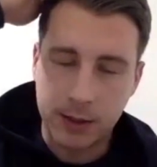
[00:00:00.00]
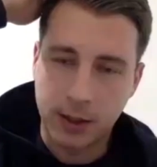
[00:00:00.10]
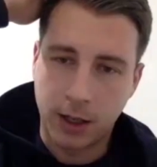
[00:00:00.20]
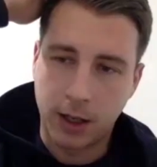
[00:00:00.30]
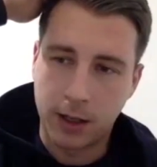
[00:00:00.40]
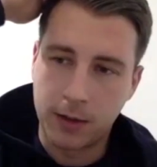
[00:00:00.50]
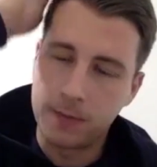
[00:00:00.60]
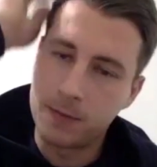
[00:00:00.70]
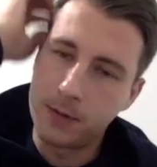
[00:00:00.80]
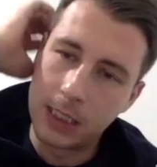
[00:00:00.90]
I
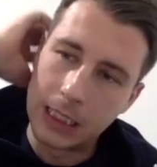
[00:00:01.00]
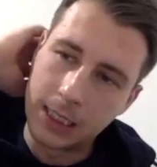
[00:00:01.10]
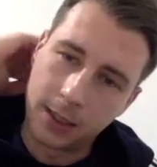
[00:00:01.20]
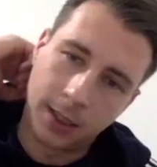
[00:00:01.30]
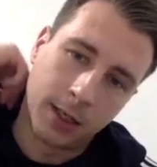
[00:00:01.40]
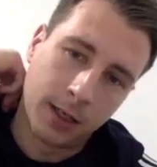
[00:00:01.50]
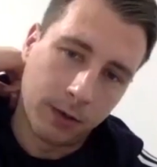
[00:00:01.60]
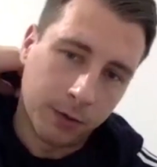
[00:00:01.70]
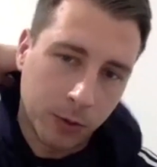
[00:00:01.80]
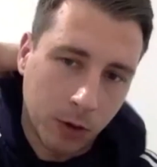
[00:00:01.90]
did an
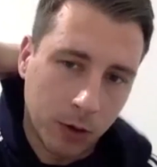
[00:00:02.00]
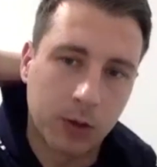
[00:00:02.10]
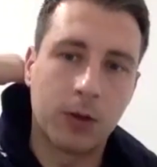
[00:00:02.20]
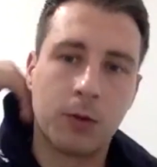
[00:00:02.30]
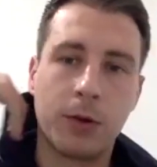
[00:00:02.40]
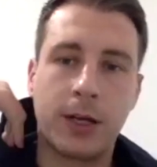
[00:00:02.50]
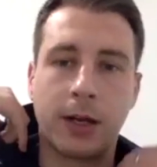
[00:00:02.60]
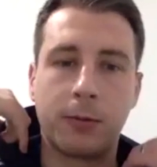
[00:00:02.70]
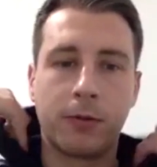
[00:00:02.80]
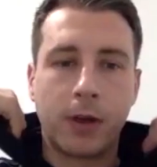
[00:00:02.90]
interview on the
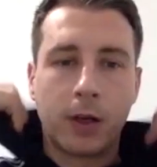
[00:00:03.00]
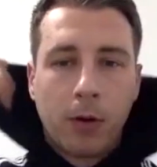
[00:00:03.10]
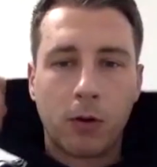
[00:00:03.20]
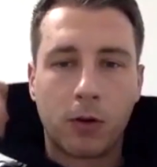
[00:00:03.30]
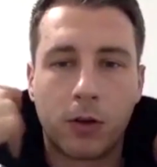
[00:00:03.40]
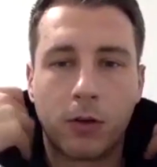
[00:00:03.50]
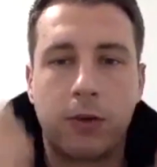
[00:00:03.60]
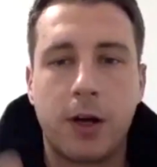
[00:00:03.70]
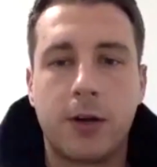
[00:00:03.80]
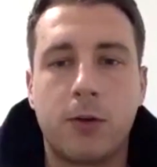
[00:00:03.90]
weekend with Nick Bowler on
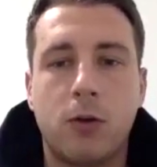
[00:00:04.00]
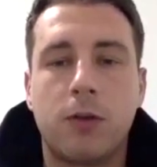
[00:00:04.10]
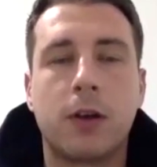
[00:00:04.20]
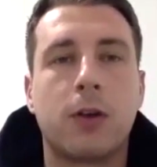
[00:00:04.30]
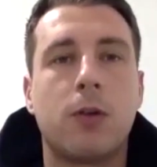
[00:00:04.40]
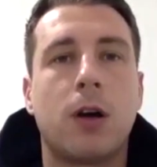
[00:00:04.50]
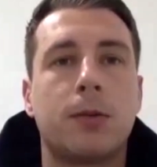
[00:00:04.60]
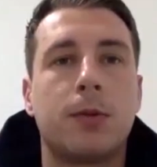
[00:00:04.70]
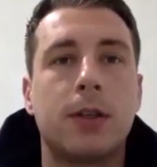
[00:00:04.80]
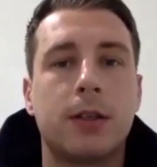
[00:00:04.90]
Radio Norfolk, who
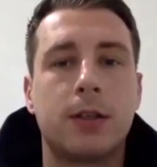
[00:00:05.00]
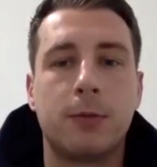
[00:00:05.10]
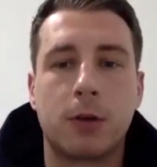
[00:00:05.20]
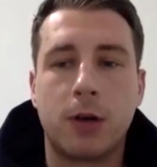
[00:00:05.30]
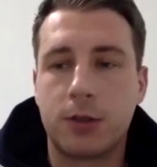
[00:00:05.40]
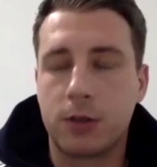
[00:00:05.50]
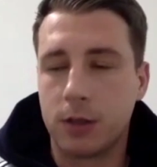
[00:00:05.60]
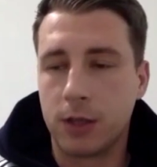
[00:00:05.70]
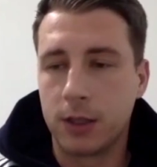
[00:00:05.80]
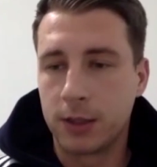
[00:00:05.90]
asked me a similar question.
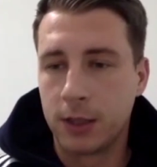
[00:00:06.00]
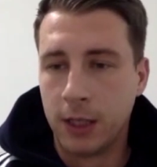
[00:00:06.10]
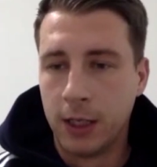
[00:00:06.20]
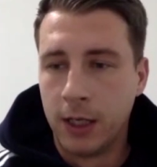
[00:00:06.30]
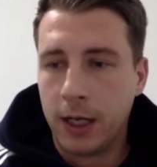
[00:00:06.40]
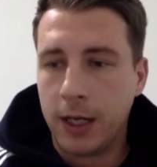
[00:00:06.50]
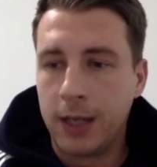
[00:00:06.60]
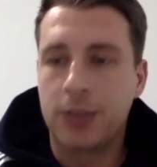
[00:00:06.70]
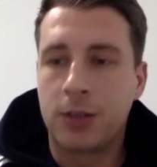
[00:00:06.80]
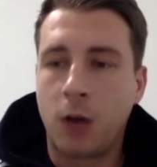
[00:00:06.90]

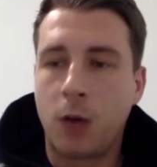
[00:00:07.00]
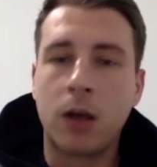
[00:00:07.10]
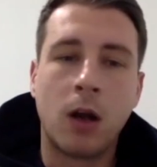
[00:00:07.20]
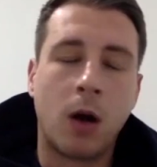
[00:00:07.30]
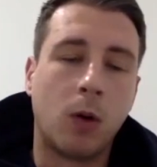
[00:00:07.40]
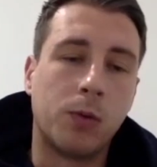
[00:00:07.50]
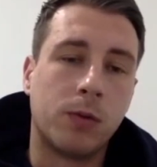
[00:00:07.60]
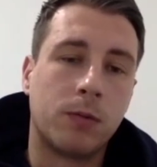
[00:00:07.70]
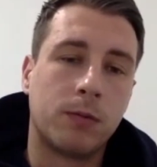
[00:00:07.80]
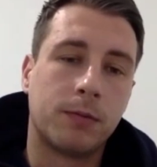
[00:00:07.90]
It's so unknown
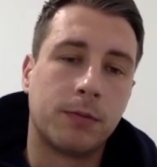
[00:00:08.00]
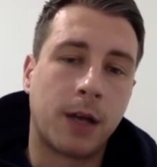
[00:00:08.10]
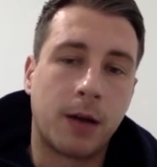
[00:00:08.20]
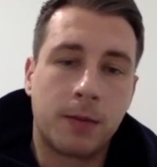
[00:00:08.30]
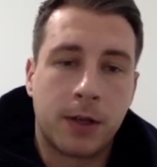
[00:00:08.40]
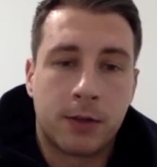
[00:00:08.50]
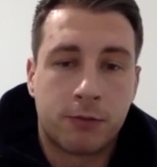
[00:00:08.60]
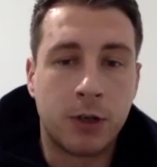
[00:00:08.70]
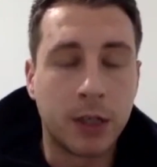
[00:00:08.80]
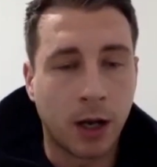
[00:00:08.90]
that it's
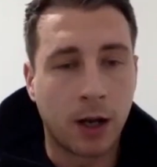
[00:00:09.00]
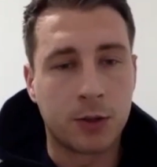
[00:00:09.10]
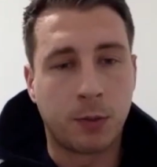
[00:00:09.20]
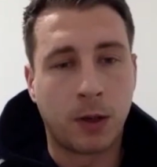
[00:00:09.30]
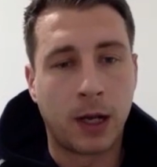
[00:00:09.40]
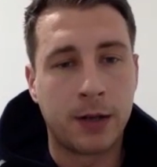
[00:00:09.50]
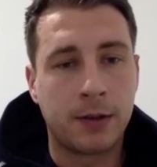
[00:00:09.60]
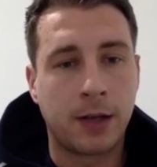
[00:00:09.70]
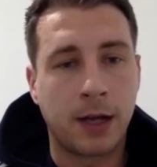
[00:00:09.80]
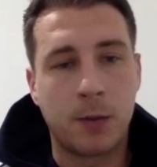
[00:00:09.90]
really hard to plan.
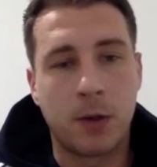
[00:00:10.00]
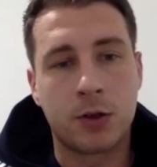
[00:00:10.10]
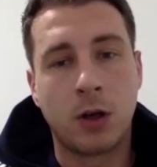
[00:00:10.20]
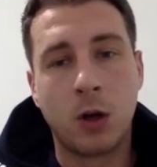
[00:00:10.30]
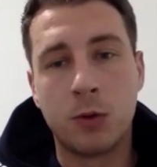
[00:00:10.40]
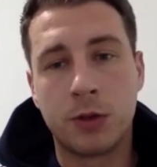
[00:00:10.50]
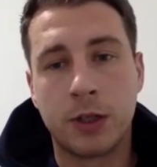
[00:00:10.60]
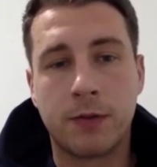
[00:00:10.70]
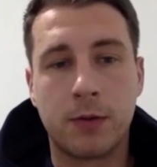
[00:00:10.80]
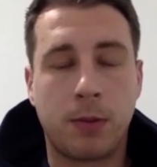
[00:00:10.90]
How much load do you
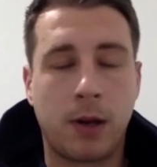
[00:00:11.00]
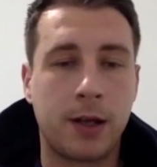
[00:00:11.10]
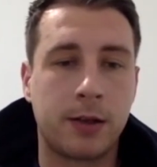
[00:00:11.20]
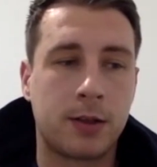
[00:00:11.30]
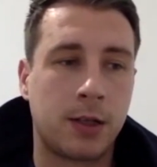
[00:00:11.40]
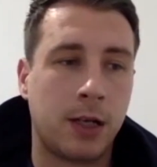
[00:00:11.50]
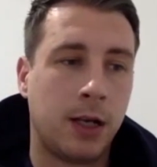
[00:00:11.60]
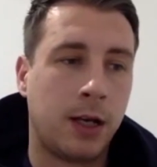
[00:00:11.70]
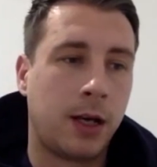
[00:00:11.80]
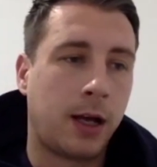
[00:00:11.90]
give the players?
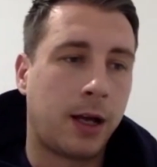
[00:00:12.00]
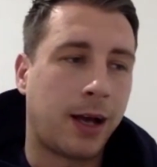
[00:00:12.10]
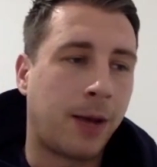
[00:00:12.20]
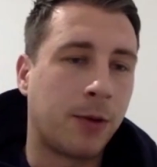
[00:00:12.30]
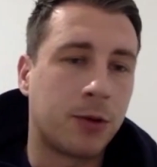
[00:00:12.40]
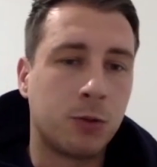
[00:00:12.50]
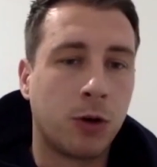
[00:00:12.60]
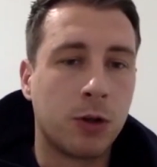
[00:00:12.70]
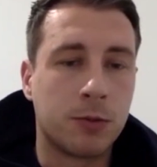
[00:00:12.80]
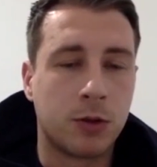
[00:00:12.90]
How much do you
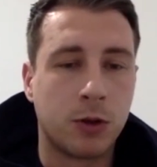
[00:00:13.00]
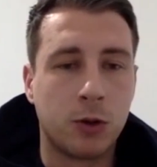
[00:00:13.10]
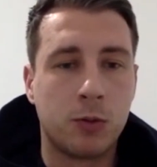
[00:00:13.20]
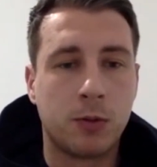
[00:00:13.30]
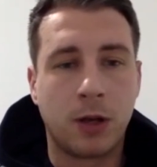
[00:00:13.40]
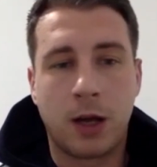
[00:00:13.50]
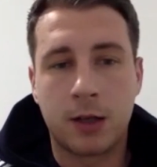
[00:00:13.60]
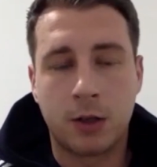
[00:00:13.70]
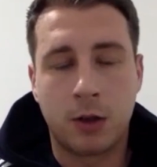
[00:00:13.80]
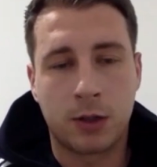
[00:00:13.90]
want them to do?
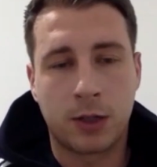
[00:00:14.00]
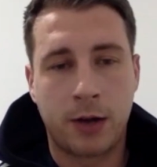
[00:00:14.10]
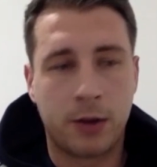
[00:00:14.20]
Last lockdown in